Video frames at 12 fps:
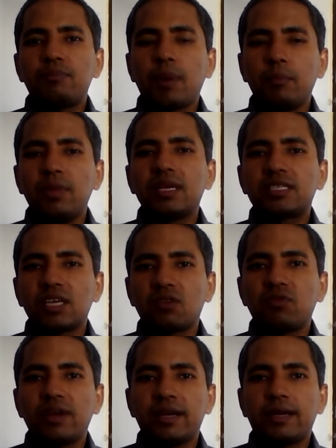public
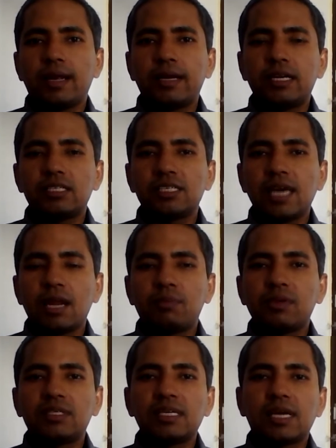servant under
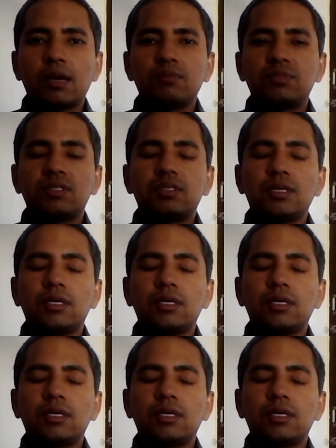CRPC comes